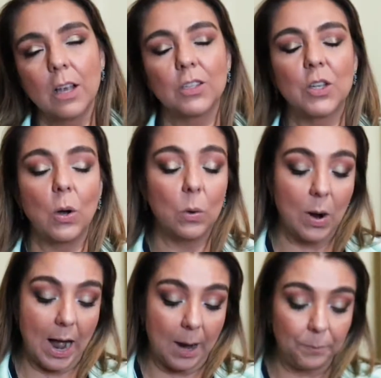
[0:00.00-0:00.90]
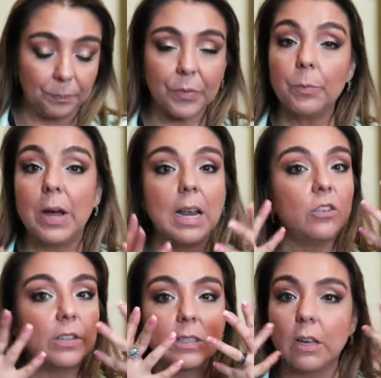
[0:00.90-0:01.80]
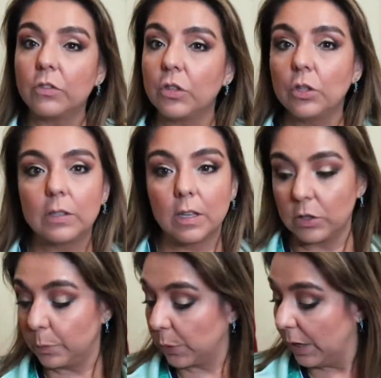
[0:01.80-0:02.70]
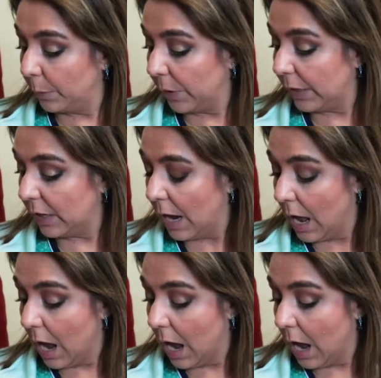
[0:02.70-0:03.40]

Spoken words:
so but it just gives you such a pretty